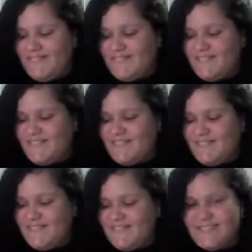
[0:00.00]

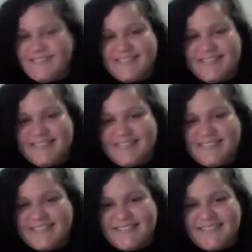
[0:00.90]

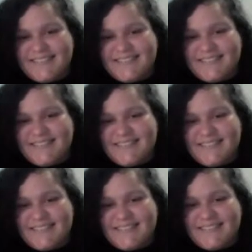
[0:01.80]

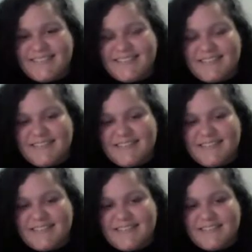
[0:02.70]

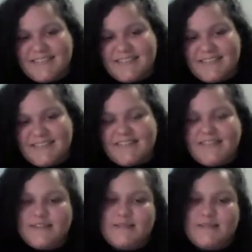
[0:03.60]
The person shown says nothing.